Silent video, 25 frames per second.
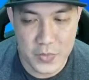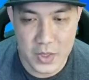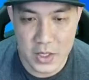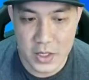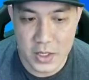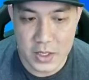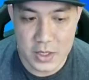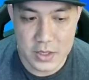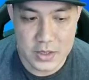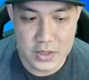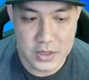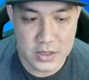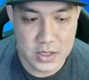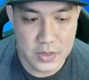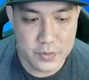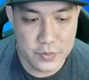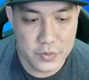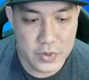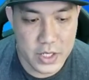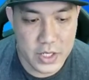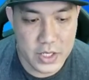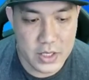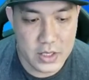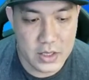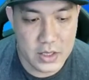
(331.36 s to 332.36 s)

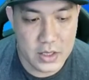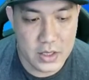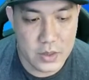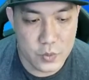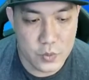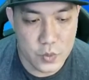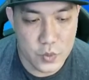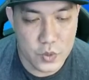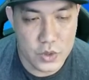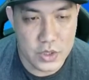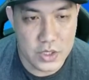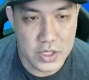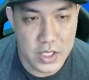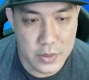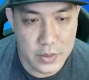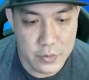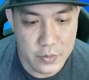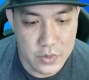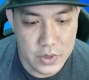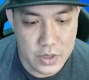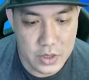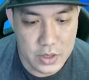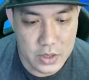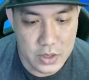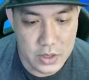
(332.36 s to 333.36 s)
Separate the wood
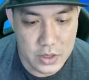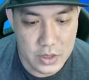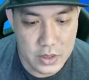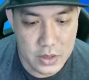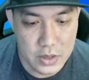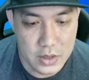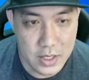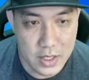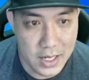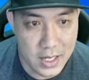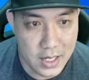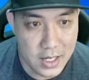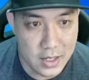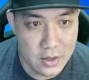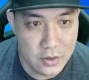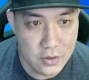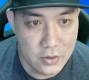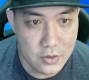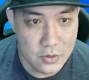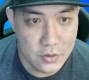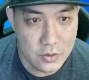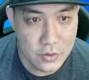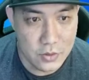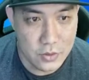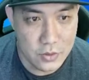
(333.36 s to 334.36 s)
debris.
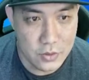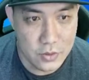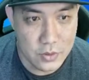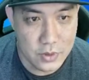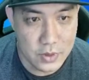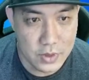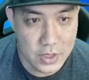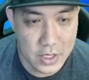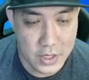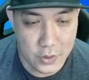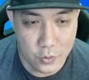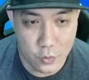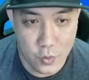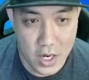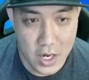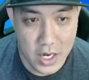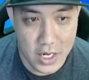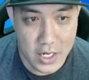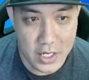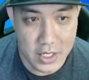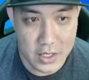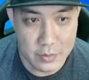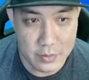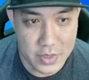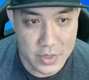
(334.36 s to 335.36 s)
How and
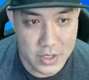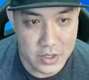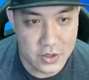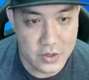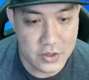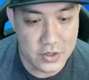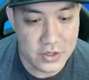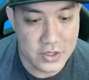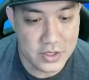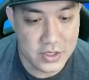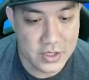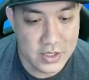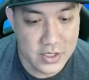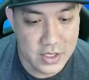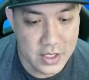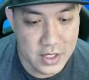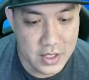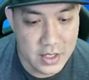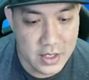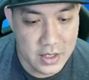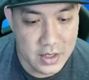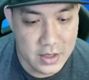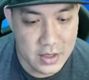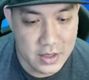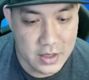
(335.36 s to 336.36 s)
why? Because
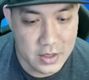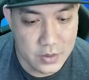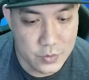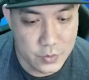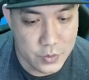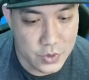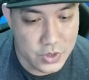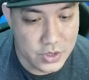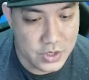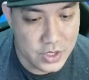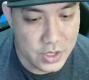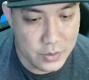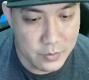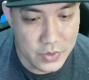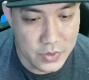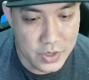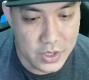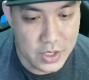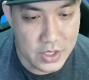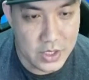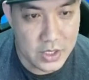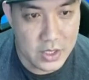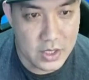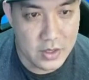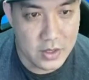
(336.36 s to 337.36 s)
the wood
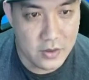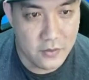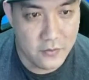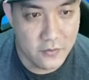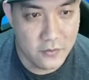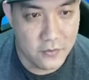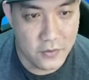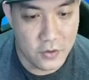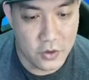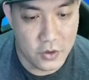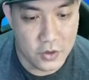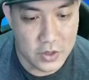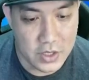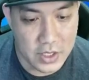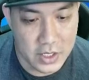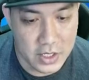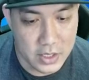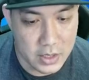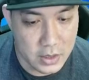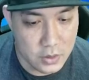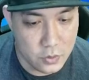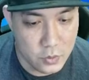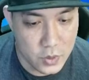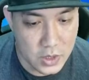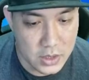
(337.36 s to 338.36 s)
debris float
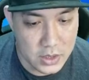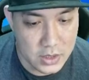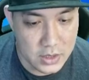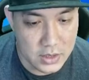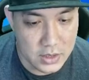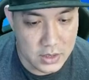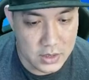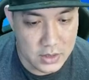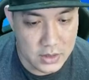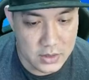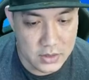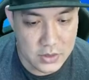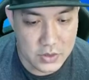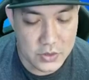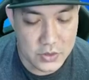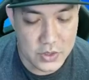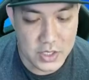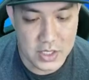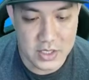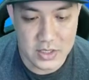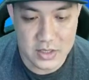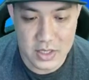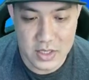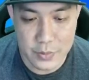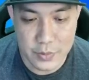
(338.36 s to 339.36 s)
in the water, so you
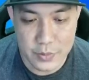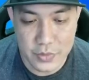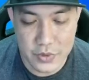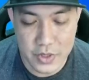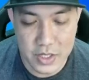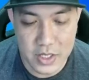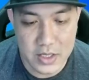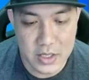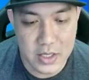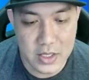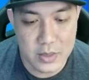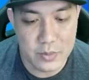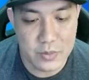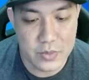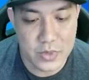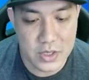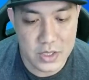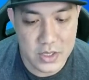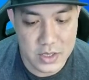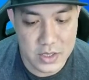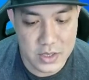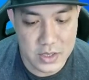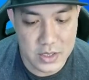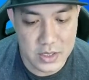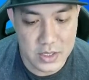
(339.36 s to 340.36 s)
can separate them
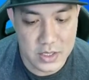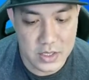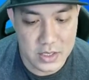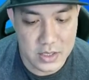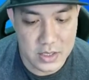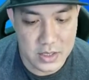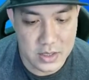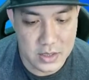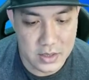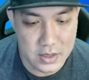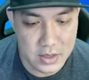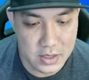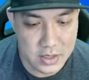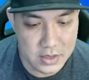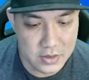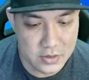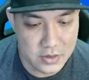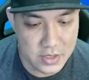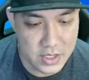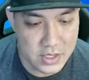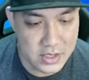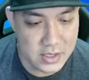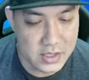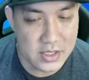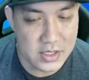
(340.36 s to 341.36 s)
easily, as you
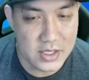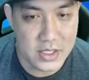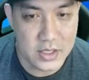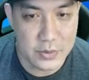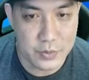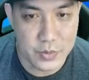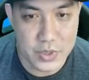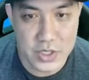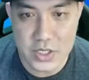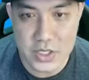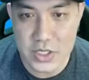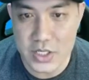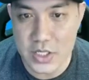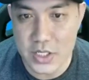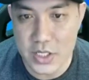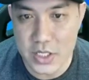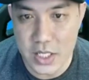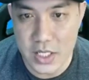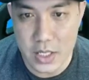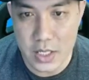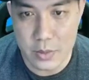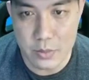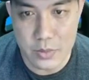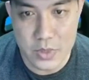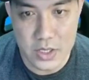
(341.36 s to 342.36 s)
can see in picture
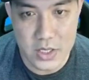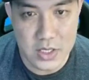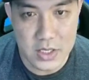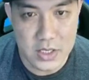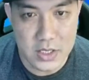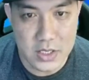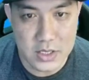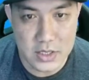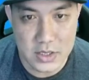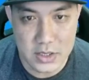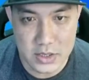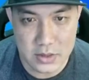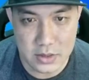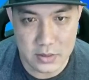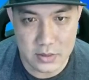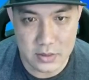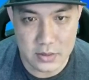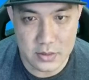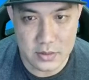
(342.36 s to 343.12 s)
number 2.